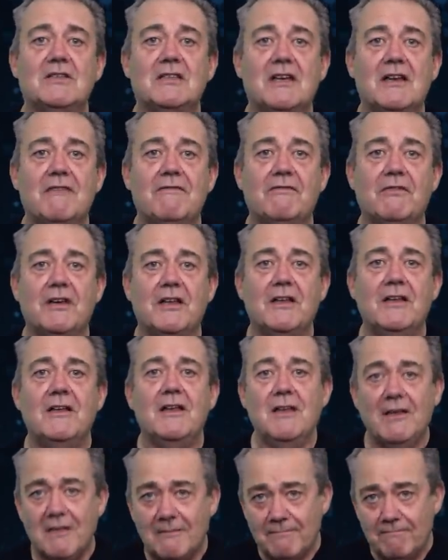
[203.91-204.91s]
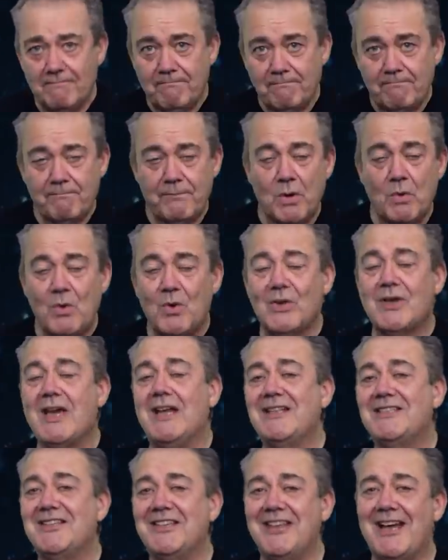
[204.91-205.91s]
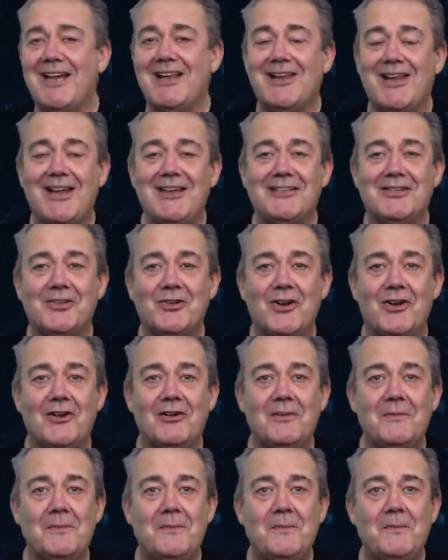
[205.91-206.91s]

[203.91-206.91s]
delivery. But we'll get to that later on.